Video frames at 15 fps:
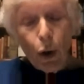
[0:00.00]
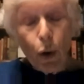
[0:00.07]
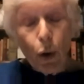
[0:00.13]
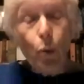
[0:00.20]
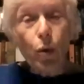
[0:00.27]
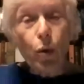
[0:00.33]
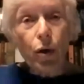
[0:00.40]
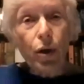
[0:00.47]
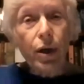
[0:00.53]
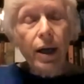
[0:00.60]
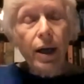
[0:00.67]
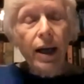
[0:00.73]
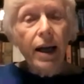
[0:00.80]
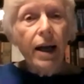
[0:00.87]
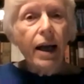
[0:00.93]
who work
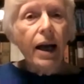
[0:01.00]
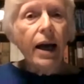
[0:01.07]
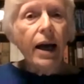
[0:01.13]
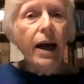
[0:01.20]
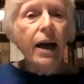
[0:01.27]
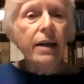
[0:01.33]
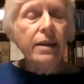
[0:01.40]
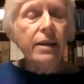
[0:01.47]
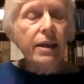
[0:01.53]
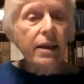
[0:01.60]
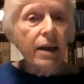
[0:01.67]
and